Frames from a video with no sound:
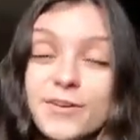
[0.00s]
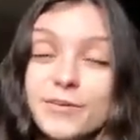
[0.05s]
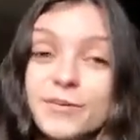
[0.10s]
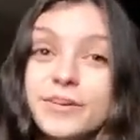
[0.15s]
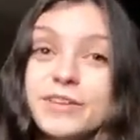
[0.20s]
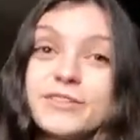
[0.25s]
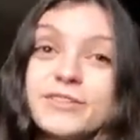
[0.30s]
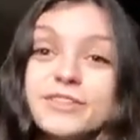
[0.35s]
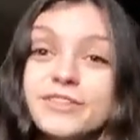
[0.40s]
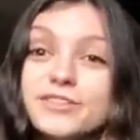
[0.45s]

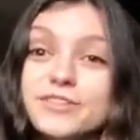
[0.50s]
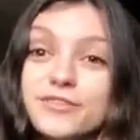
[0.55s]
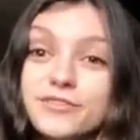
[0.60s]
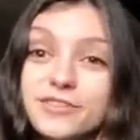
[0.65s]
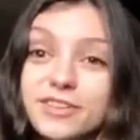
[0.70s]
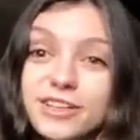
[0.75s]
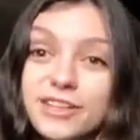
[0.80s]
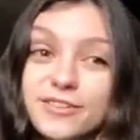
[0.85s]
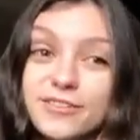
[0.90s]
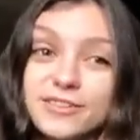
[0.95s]
We used to do
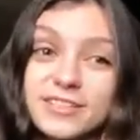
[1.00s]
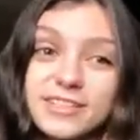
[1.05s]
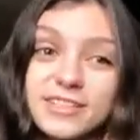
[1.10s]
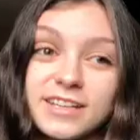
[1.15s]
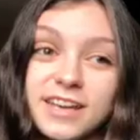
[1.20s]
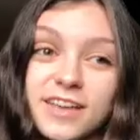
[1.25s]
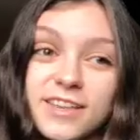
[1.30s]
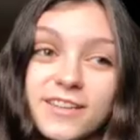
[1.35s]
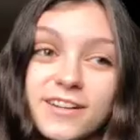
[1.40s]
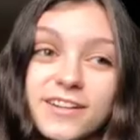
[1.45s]
videos
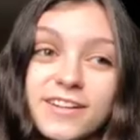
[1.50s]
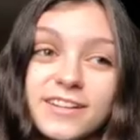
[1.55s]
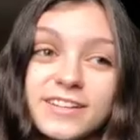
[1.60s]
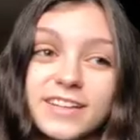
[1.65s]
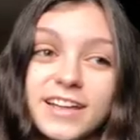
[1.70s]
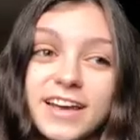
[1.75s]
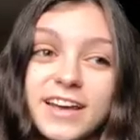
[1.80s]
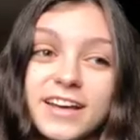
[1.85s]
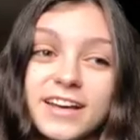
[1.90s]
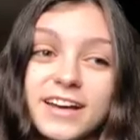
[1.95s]
together,
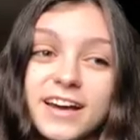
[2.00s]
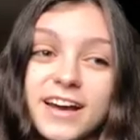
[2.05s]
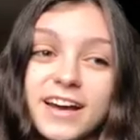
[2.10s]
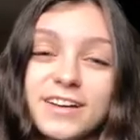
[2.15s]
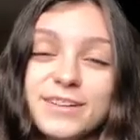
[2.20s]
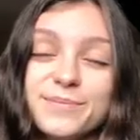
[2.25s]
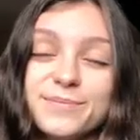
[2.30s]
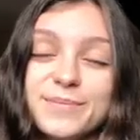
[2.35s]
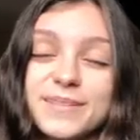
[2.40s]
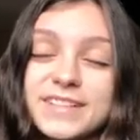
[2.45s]
and like
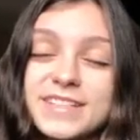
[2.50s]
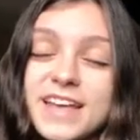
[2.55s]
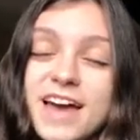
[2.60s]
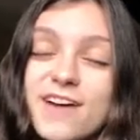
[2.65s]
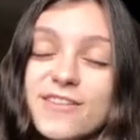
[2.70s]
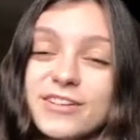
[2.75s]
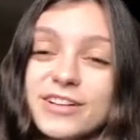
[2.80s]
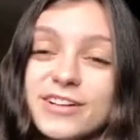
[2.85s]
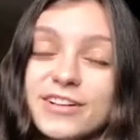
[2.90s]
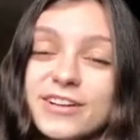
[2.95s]
I miss
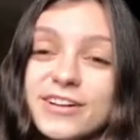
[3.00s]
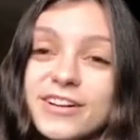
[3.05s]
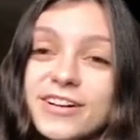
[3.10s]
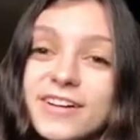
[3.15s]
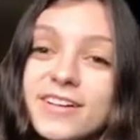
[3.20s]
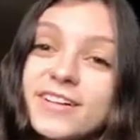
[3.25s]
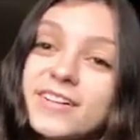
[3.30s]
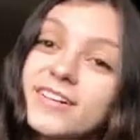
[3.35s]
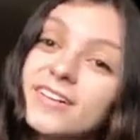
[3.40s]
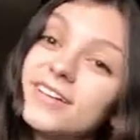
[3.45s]
having
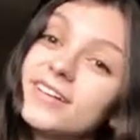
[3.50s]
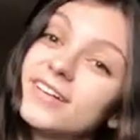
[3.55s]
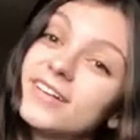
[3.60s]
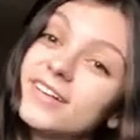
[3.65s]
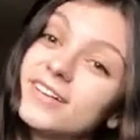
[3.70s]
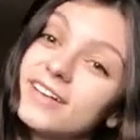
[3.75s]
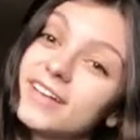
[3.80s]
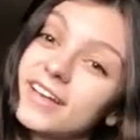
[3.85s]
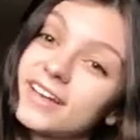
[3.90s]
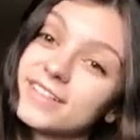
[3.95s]
her
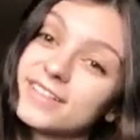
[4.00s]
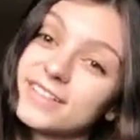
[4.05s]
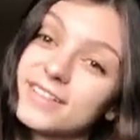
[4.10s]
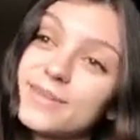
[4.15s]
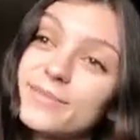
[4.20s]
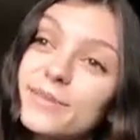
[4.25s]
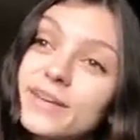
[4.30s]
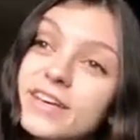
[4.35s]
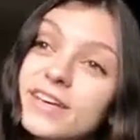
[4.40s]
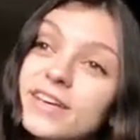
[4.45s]
next
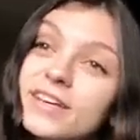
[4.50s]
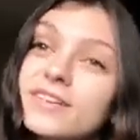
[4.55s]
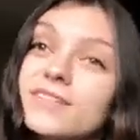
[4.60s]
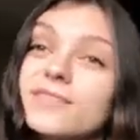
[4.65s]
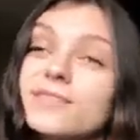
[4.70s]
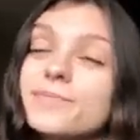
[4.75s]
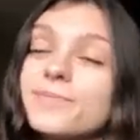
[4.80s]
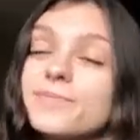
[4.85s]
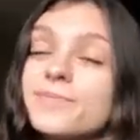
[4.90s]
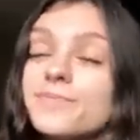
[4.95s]
to me
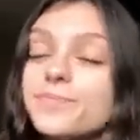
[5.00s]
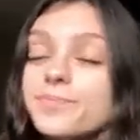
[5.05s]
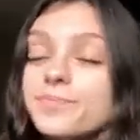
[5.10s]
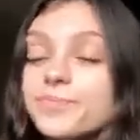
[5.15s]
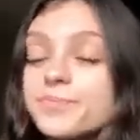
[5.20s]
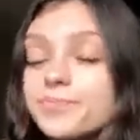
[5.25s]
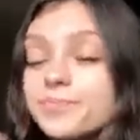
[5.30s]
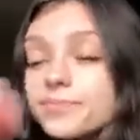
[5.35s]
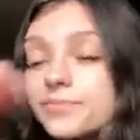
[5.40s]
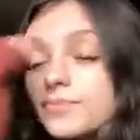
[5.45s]
and
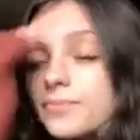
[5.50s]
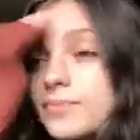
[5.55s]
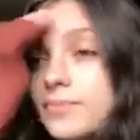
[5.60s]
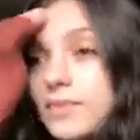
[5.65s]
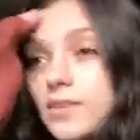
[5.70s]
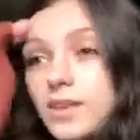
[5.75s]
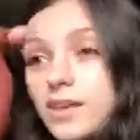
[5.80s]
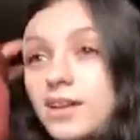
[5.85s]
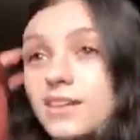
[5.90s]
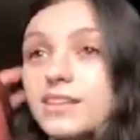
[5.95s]

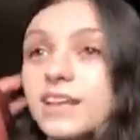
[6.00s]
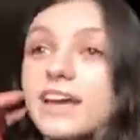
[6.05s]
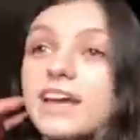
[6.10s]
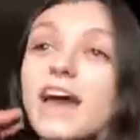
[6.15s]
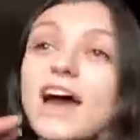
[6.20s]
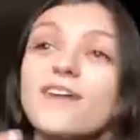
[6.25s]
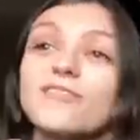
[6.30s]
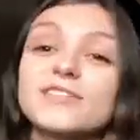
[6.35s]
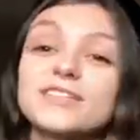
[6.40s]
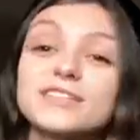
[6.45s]

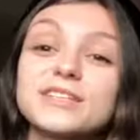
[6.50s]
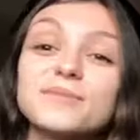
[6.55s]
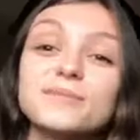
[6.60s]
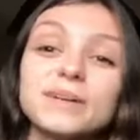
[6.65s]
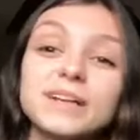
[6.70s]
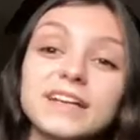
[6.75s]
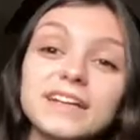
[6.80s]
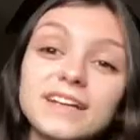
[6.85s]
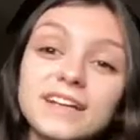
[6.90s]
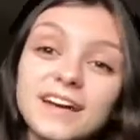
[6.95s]
like having
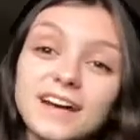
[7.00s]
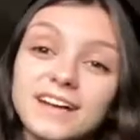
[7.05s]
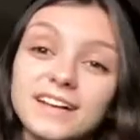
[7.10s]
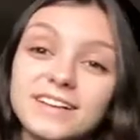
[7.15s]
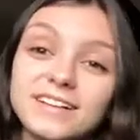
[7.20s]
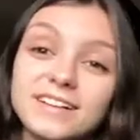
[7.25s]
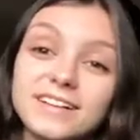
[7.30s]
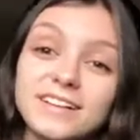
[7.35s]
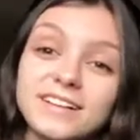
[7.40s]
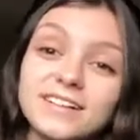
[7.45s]
somebody to
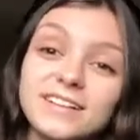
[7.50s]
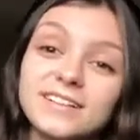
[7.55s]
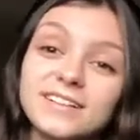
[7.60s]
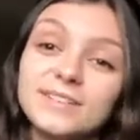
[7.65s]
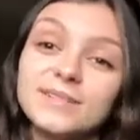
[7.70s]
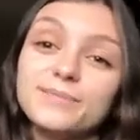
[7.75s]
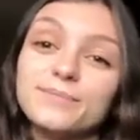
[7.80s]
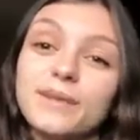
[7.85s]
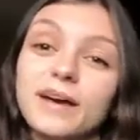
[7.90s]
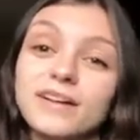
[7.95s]
kind of
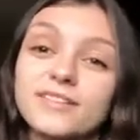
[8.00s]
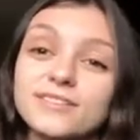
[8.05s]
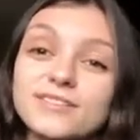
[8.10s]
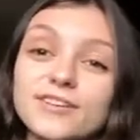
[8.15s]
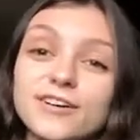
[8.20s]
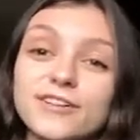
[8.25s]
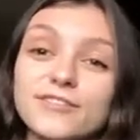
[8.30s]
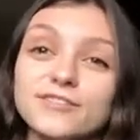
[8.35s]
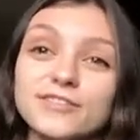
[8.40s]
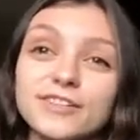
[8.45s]
bounce
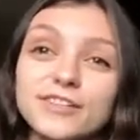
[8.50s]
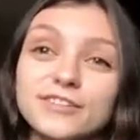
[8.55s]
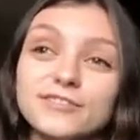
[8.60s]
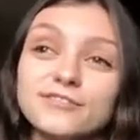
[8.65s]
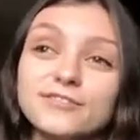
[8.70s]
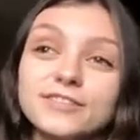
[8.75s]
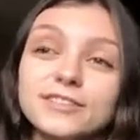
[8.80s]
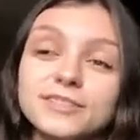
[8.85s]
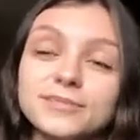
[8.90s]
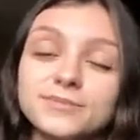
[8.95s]
off
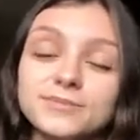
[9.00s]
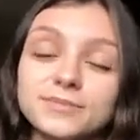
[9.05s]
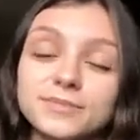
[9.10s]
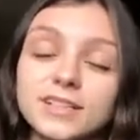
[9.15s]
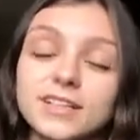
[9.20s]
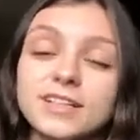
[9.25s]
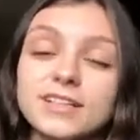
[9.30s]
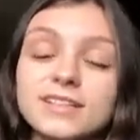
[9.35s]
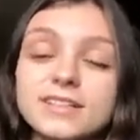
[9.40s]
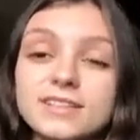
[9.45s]
of,
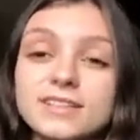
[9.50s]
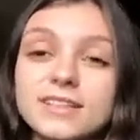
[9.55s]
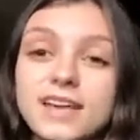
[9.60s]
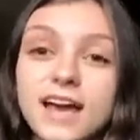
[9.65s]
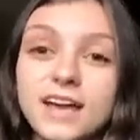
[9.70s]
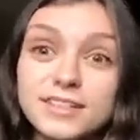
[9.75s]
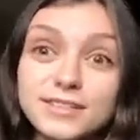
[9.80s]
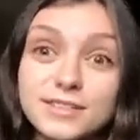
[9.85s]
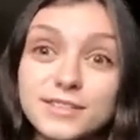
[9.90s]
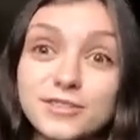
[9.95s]
because
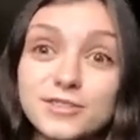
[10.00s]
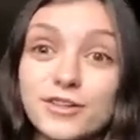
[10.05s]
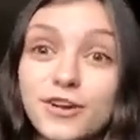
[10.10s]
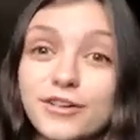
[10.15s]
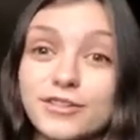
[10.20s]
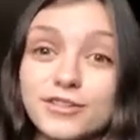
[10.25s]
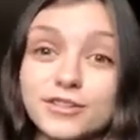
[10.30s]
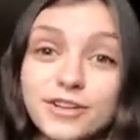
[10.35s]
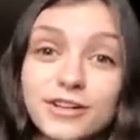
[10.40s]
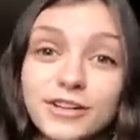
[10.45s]
I still
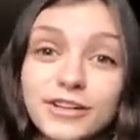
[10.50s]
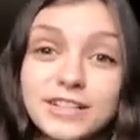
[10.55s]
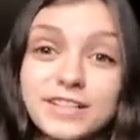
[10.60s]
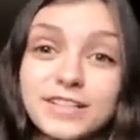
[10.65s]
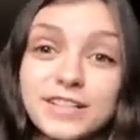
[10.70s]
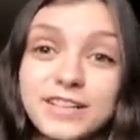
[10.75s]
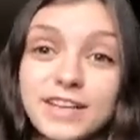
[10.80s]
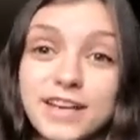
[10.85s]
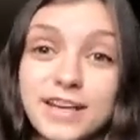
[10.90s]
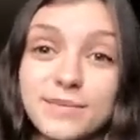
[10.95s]
struggle talking
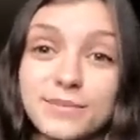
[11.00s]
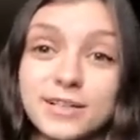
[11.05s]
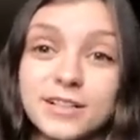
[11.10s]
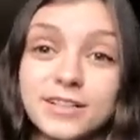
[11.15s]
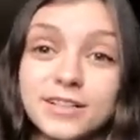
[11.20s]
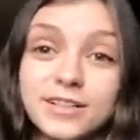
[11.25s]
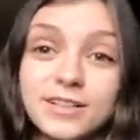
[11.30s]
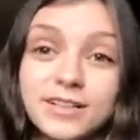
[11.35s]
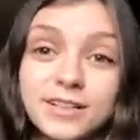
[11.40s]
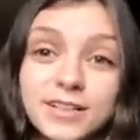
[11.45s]
to the
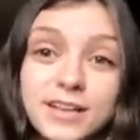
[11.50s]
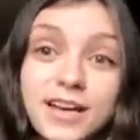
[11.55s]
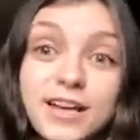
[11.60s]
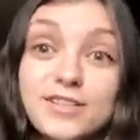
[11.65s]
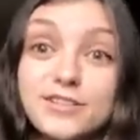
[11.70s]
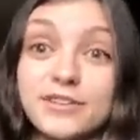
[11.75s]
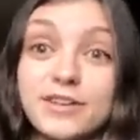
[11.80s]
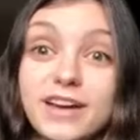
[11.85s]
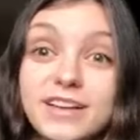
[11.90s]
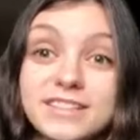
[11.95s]
camera,
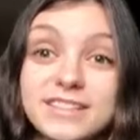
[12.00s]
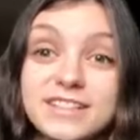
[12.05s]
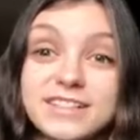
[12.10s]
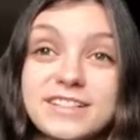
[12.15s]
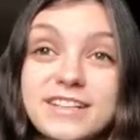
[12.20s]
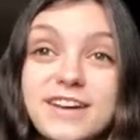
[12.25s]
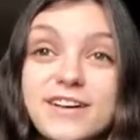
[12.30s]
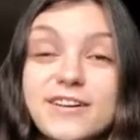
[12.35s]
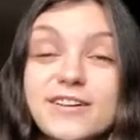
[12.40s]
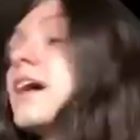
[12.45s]
as you guys can
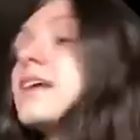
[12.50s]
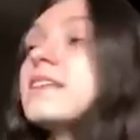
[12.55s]
tell.